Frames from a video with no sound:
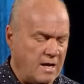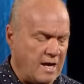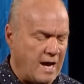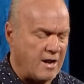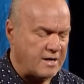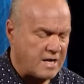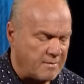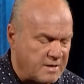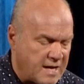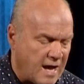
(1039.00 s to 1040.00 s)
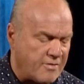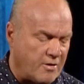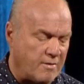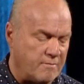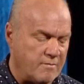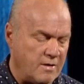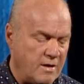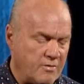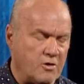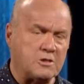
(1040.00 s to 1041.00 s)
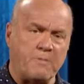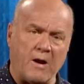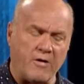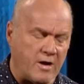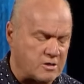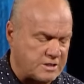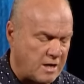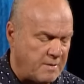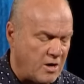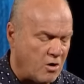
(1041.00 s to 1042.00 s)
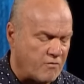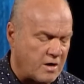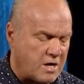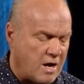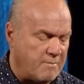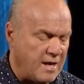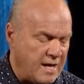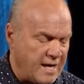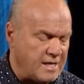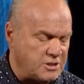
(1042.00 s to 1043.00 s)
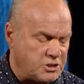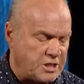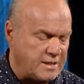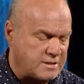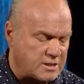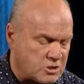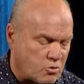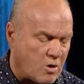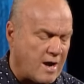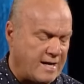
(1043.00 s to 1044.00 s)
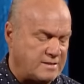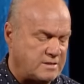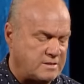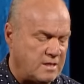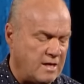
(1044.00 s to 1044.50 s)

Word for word: how to come together. Those barriers can be overcome in Jesus Christ